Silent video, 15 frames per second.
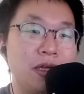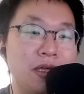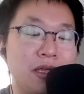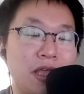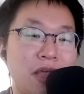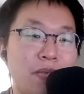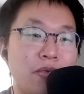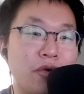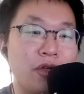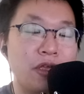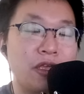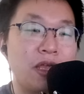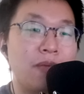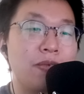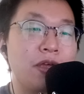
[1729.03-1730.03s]
Game Boy,
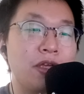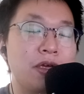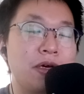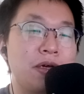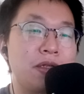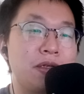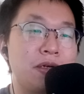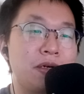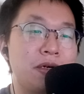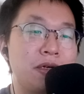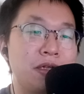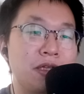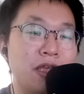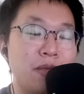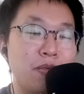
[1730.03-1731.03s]
Game Boy Color,
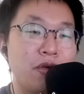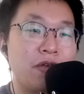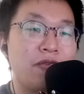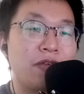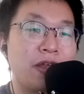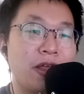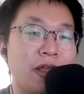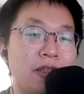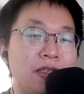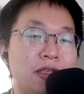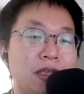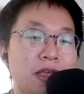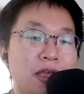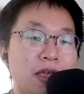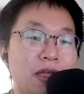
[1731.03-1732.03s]
Game Boy Advance,
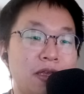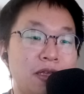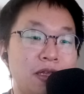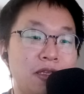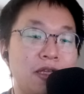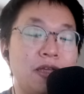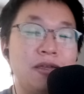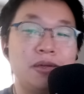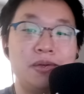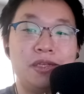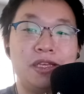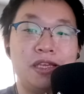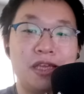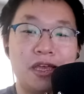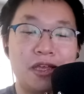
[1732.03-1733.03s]
and Nintendo
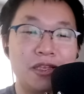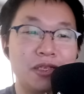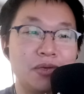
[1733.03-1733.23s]
DS.